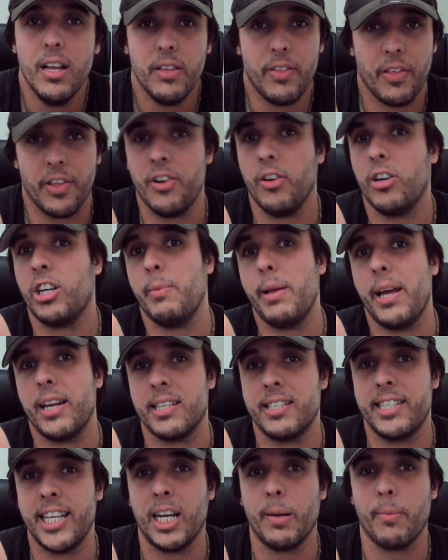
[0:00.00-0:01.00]
They're not going to be able
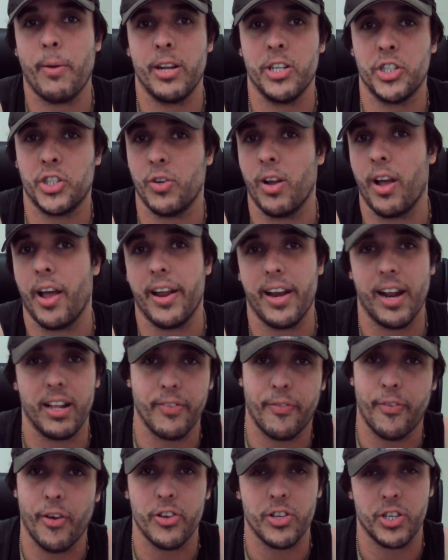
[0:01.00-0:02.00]
to celebrate Australia on
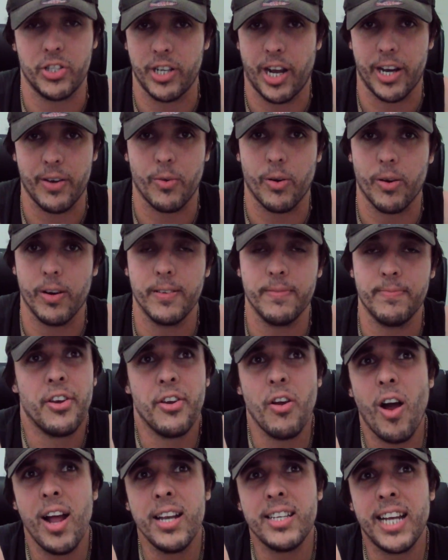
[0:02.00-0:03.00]
the 1st of January.
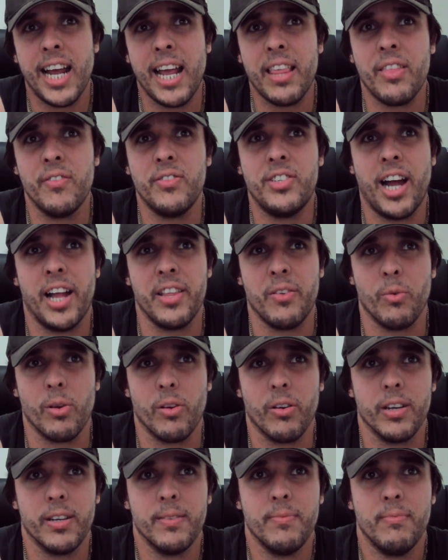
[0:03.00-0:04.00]
19th of
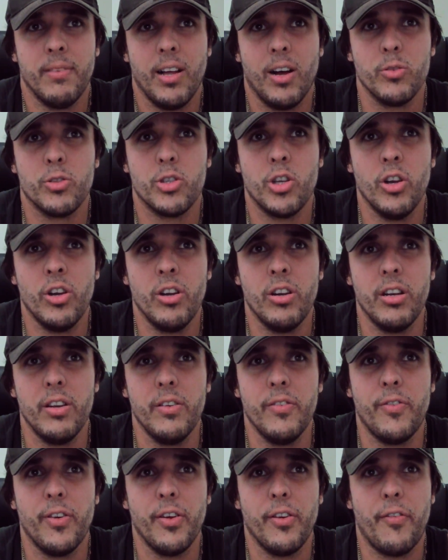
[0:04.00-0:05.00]
January,
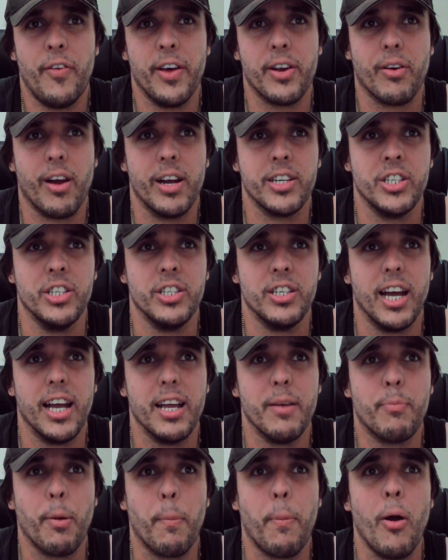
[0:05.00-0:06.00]
Alternative Federation Day.
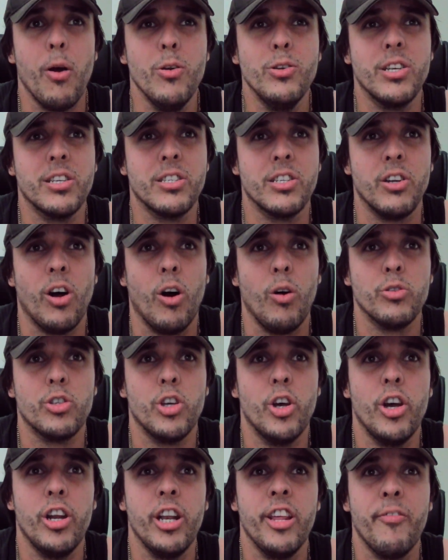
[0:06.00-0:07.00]
Proposed as an
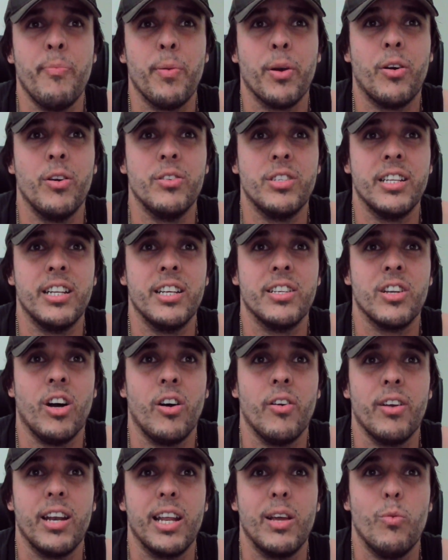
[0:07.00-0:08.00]
alternative because it is
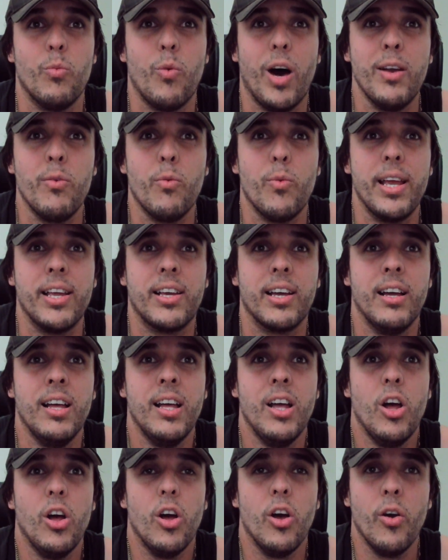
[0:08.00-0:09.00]
only 1 week
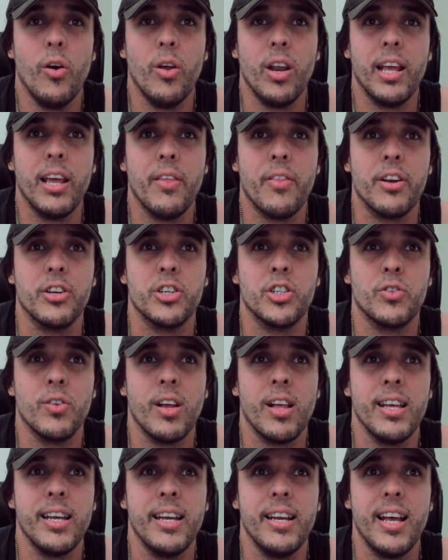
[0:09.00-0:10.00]
earlier than
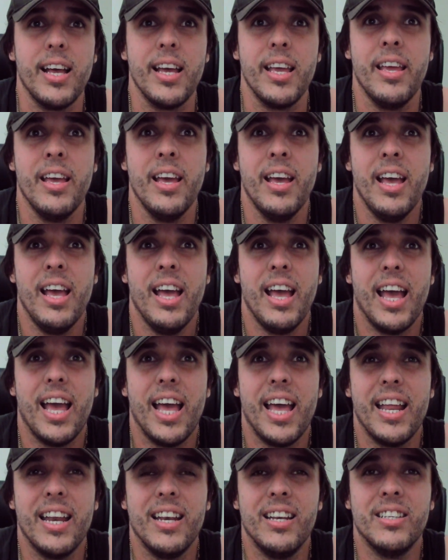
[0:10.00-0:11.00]
Australia Day,
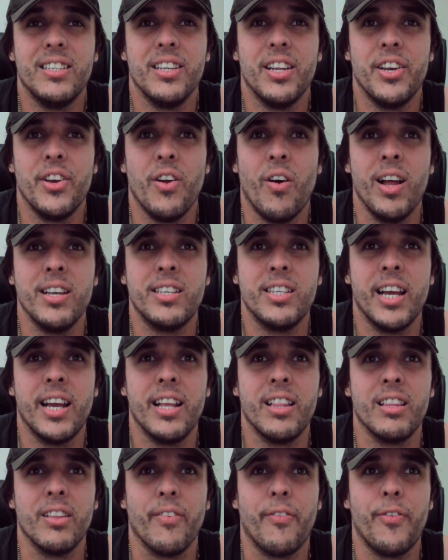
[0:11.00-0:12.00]
and
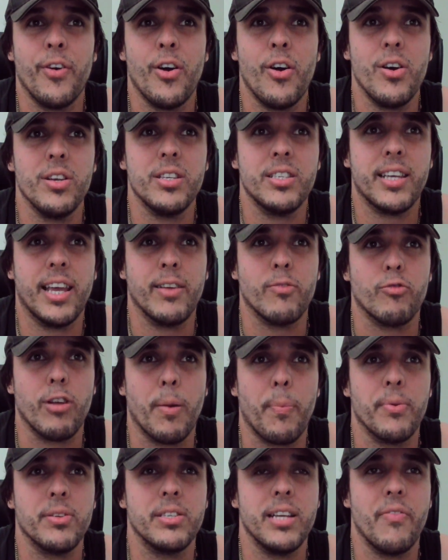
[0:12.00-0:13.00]
19th of the 1st can
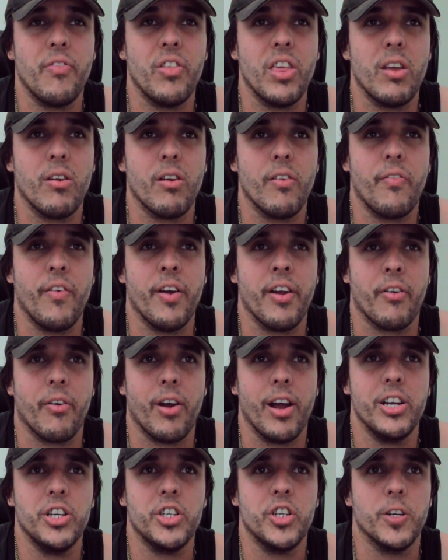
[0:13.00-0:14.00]
represent the year of
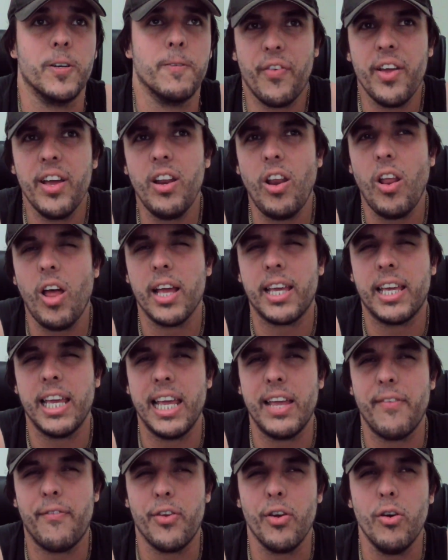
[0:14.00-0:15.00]
Federation. I feel like
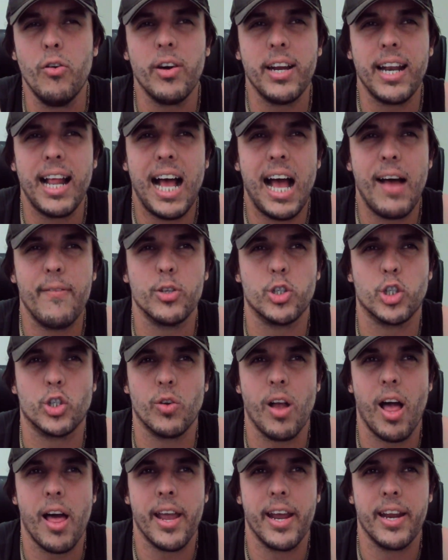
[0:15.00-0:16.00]
if you're going to have
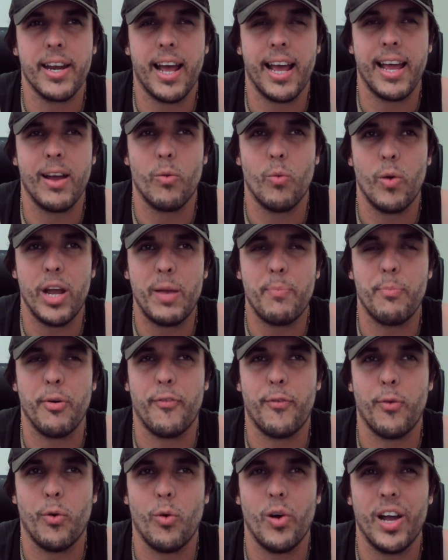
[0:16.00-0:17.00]
Australia Day a week
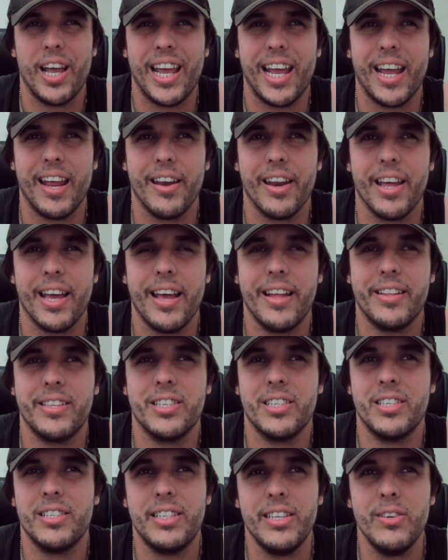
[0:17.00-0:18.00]
beforehand, it's
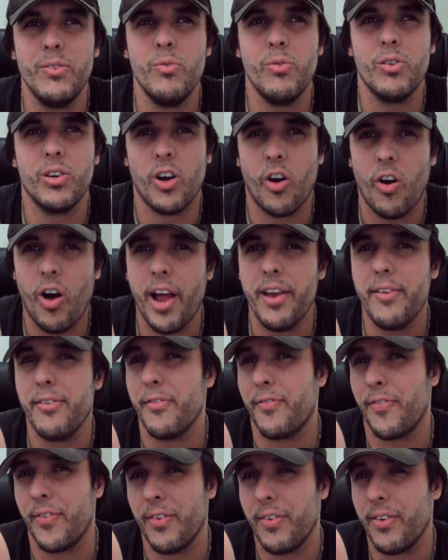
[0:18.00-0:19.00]
still kind
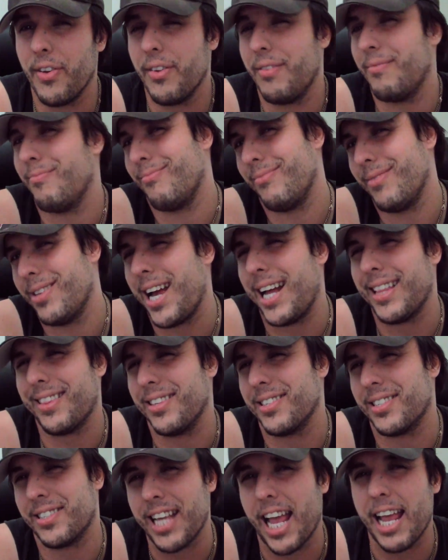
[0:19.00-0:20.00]
of at
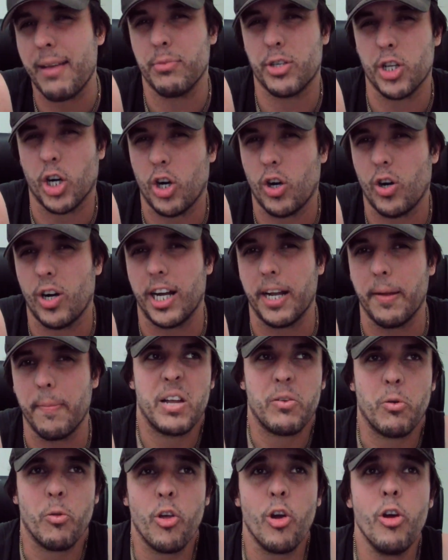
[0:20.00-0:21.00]
the same time.
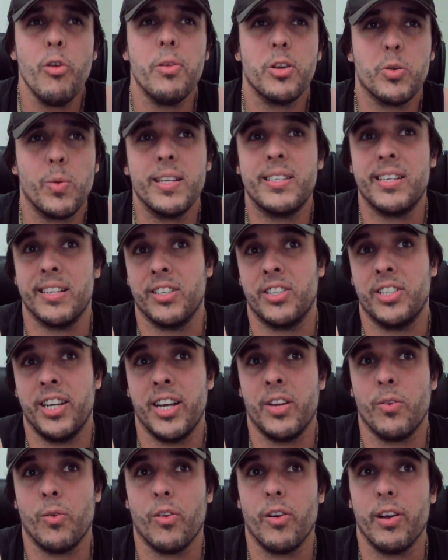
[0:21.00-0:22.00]
And although the 26th of
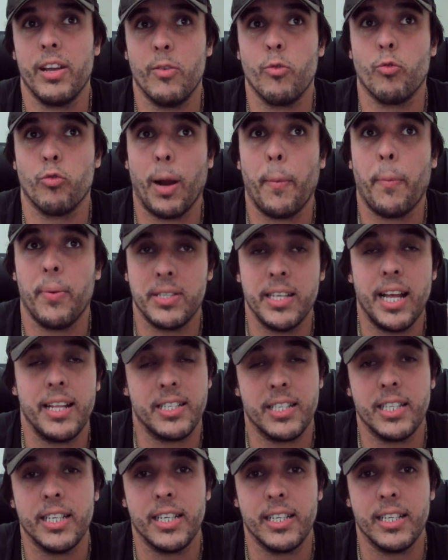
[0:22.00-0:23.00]
January represents the